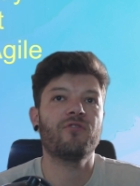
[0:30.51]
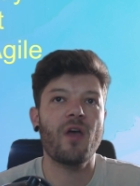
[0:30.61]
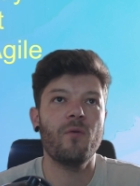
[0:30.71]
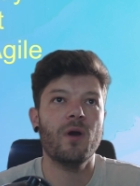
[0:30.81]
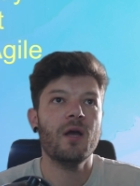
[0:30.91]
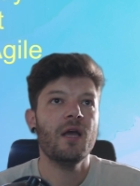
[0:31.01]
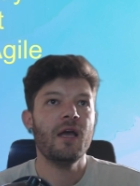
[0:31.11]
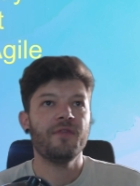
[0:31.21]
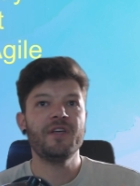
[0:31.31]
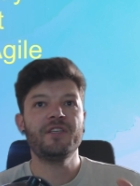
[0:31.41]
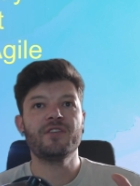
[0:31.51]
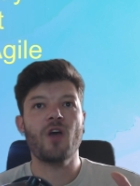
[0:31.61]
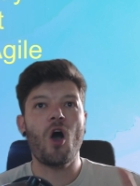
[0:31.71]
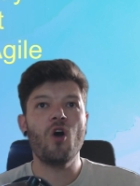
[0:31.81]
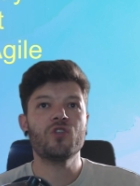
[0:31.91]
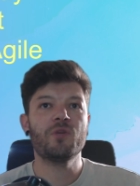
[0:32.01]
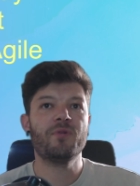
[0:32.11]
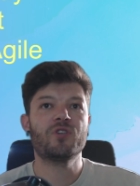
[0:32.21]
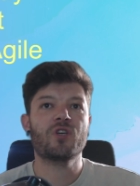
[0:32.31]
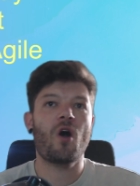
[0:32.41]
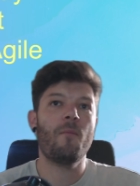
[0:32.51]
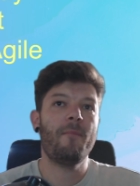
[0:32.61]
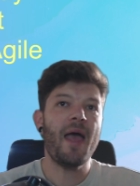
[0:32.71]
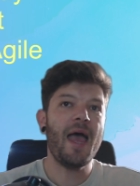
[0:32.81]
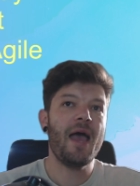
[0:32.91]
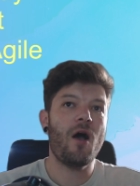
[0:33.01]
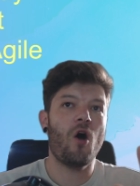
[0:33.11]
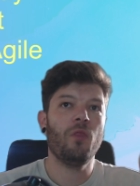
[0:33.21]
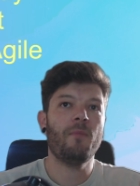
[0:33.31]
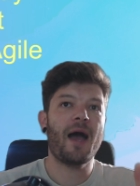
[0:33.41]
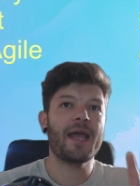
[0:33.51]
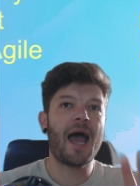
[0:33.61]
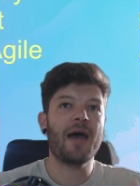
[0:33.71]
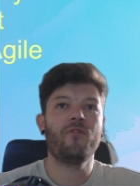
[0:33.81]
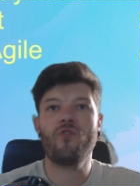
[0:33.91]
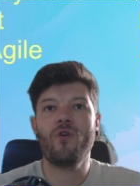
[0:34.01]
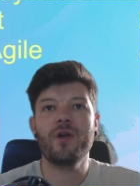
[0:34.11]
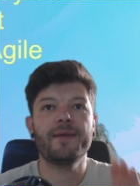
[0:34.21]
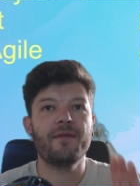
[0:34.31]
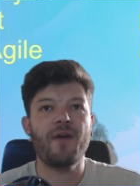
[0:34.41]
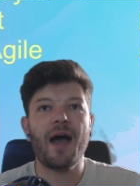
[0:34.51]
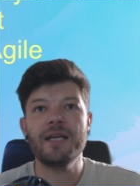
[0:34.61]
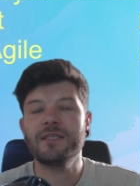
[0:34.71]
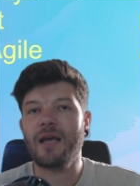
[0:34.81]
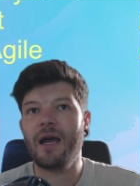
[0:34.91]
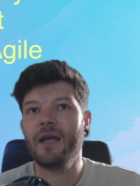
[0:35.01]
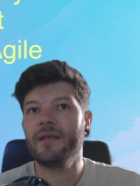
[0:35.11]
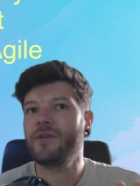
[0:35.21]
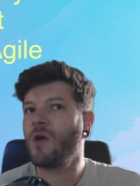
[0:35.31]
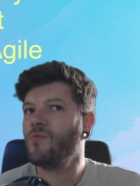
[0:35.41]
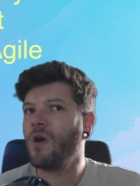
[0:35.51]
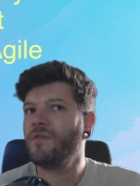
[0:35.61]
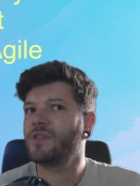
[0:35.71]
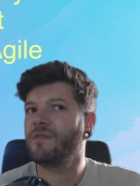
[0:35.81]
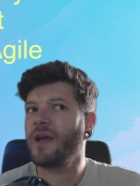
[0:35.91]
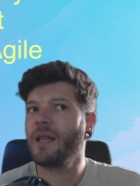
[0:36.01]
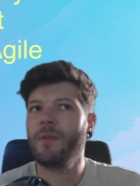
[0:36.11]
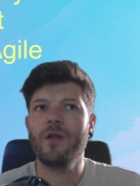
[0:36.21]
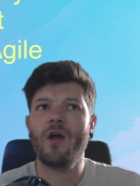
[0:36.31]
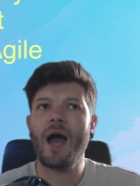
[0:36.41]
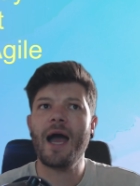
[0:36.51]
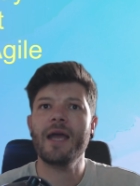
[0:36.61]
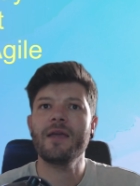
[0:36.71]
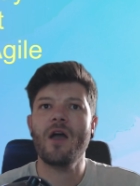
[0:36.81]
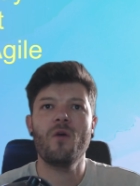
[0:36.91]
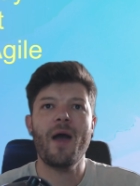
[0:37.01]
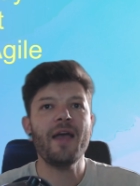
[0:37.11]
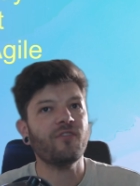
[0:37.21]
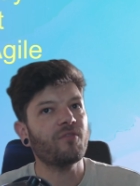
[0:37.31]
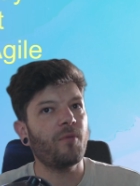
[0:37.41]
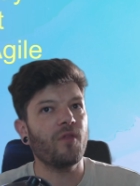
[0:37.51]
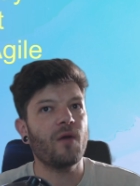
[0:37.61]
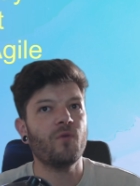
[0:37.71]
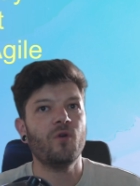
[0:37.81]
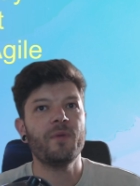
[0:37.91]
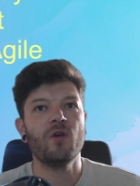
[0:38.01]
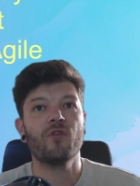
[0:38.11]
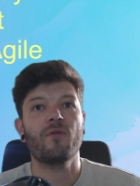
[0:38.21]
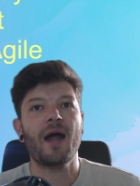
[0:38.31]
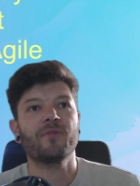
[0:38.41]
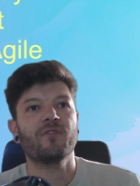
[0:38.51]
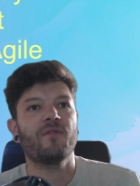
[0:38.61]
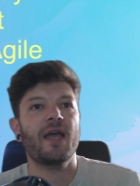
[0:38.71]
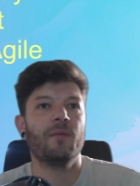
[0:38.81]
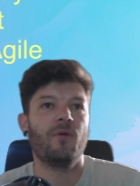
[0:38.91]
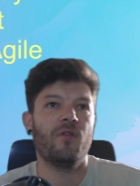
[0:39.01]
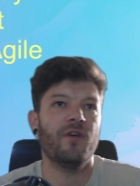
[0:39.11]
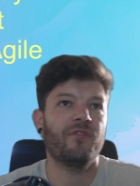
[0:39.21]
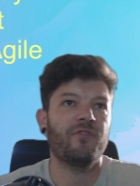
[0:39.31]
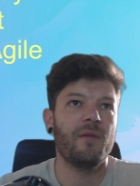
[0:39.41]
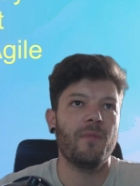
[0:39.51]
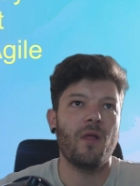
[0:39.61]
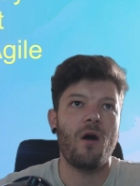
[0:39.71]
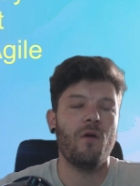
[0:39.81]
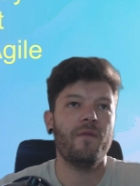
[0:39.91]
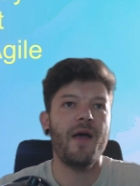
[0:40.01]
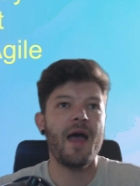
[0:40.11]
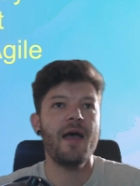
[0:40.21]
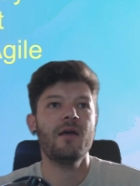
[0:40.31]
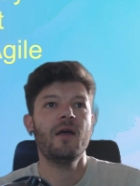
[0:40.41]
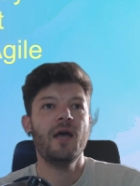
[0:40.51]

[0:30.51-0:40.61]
So this is Octopus Compare on my Android device. I don't know if it's available on iOS, but there will be other apps available that are similar on there.